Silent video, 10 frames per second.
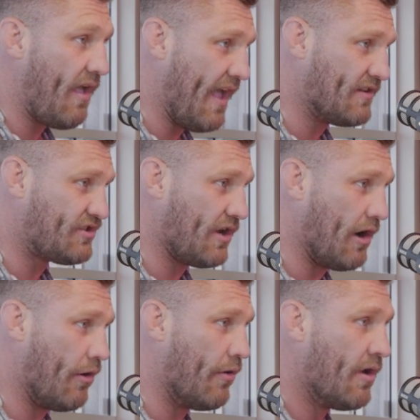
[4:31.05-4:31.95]
And
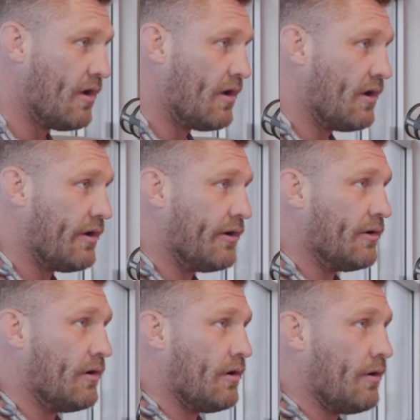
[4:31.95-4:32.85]
so
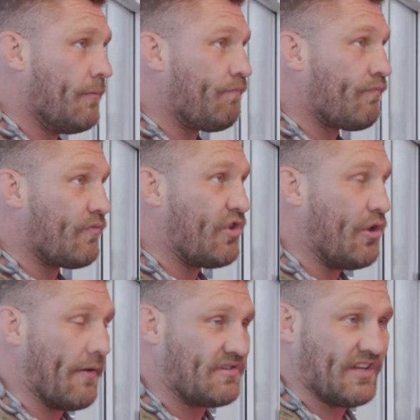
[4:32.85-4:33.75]

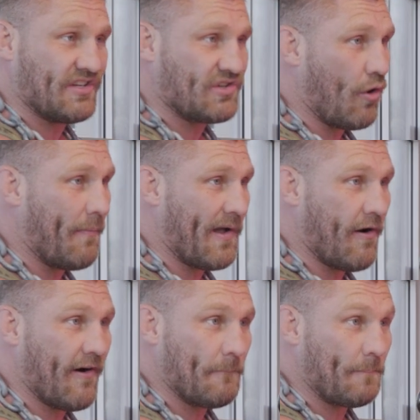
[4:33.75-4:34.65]
UFC stole my
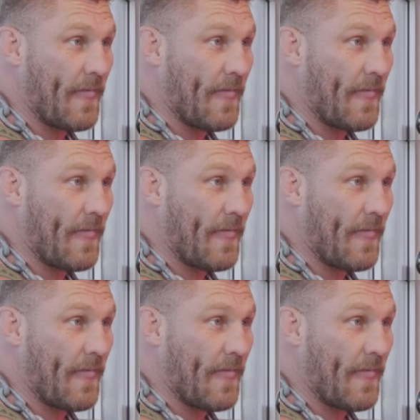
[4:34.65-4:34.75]
heart.